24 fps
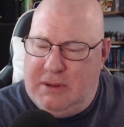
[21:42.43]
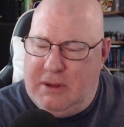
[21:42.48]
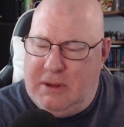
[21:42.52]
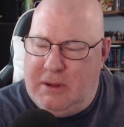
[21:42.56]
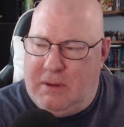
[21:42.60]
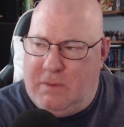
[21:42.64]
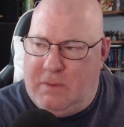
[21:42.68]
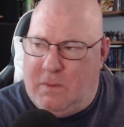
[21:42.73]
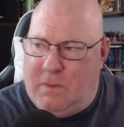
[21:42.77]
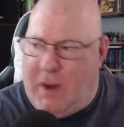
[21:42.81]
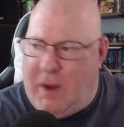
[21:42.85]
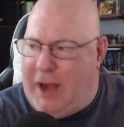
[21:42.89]

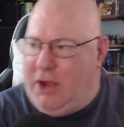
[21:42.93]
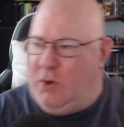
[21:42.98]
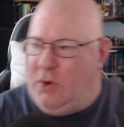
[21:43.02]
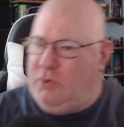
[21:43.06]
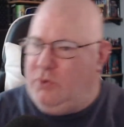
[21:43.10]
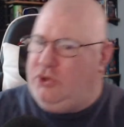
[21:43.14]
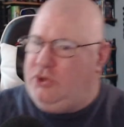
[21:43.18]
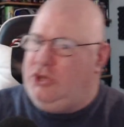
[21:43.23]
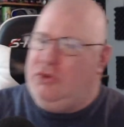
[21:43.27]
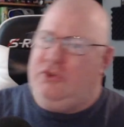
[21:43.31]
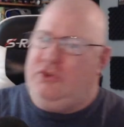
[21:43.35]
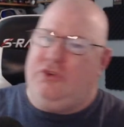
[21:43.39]
Why
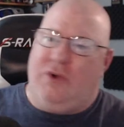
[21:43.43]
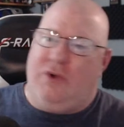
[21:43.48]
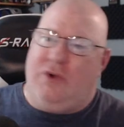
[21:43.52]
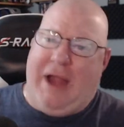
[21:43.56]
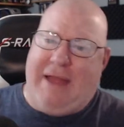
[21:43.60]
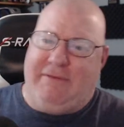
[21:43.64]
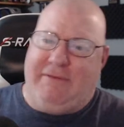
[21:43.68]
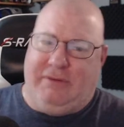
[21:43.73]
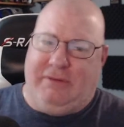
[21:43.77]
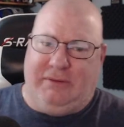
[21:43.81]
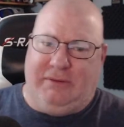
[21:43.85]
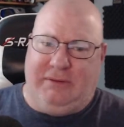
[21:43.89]
don't you
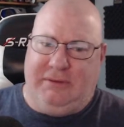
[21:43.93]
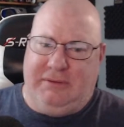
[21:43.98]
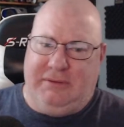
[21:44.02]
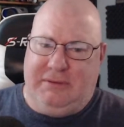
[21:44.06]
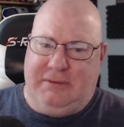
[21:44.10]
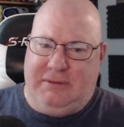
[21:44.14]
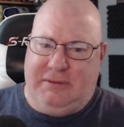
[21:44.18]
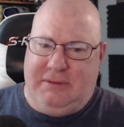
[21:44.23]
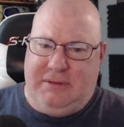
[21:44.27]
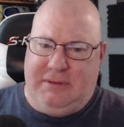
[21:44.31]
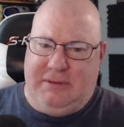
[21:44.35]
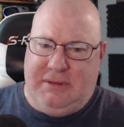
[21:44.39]
travel?
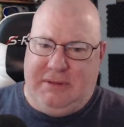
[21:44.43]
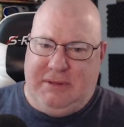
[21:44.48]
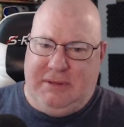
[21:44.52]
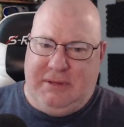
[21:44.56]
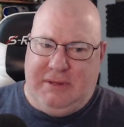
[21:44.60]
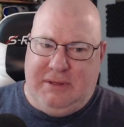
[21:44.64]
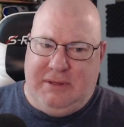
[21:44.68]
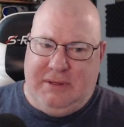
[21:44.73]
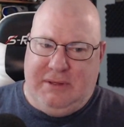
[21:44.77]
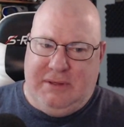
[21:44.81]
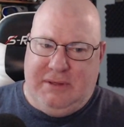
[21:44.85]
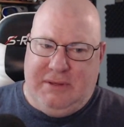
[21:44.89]

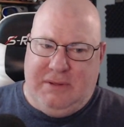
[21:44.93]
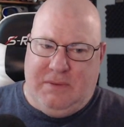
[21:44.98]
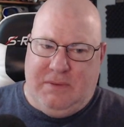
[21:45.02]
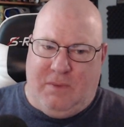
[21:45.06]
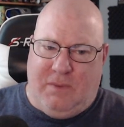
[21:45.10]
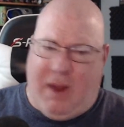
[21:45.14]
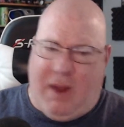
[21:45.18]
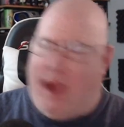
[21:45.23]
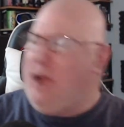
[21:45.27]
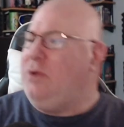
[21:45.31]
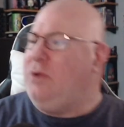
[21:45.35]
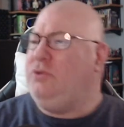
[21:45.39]

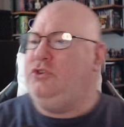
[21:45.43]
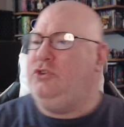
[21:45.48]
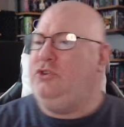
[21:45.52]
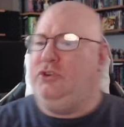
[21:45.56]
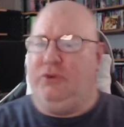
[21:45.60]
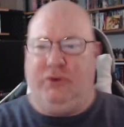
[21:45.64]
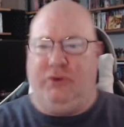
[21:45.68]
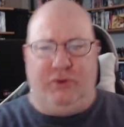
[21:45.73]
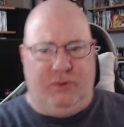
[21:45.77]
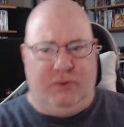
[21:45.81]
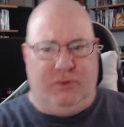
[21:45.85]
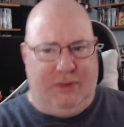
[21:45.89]
Why don't you
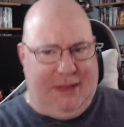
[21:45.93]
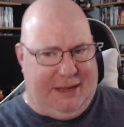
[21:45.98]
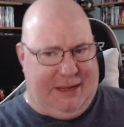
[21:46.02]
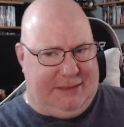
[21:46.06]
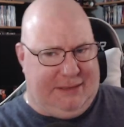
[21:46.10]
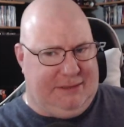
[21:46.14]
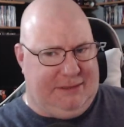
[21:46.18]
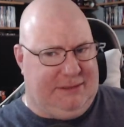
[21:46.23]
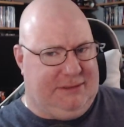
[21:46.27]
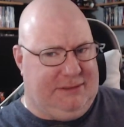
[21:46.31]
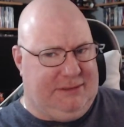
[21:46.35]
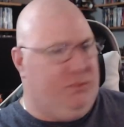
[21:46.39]
do
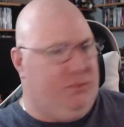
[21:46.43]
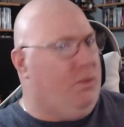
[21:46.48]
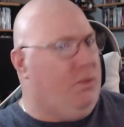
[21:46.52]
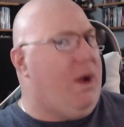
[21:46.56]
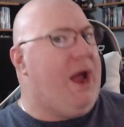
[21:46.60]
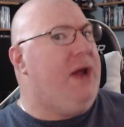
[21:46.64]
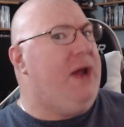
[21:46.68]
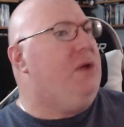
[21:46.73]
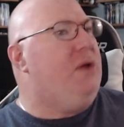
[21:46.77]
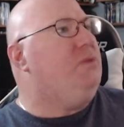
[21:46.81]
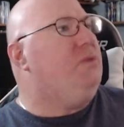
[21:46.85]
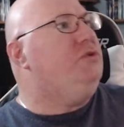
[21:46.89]
this?
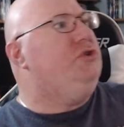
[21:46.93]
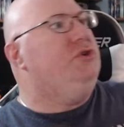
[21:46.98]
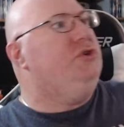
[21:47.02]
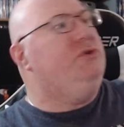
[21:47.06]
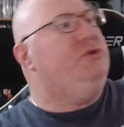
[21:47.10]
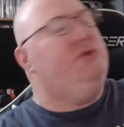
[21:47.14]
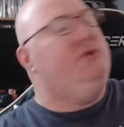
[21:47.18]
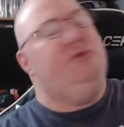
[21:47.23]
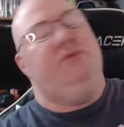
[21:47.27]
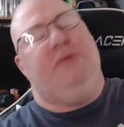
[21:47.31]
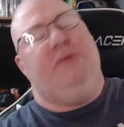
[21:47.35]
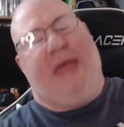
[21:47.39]
Why don't you
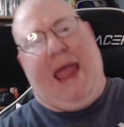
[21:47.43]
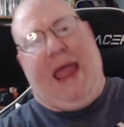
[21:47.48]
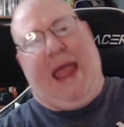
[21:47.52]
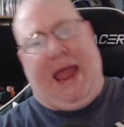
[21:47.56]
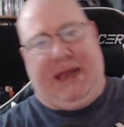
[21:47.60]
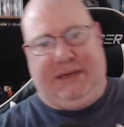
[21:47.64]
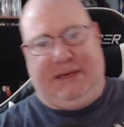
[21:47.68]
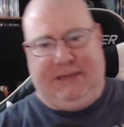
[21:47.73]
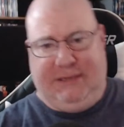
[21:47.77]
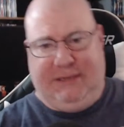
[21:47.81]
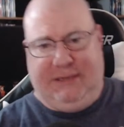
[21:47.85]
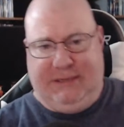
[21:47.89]
do
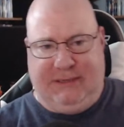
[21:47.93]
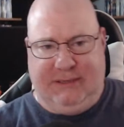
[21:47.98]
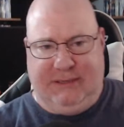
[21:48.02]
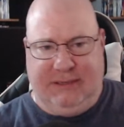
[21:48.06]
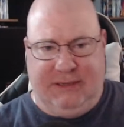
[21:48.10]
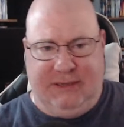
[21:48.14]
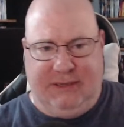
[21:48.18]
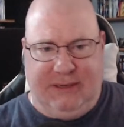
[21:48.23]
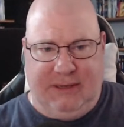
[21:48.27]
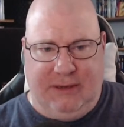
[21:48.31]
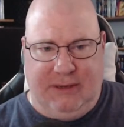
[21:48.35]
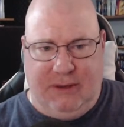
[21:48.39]
that?
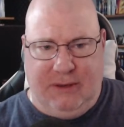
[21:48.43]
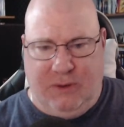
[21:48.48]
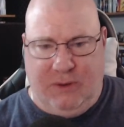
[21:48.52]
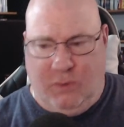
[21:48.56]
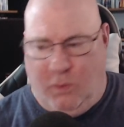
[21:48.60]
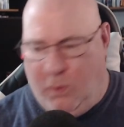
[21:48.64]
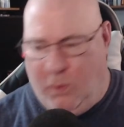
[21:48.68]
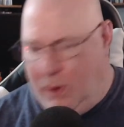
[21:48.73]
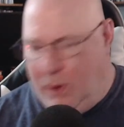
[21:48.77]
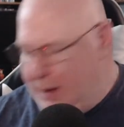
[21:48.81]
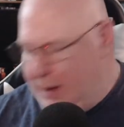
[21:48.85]
What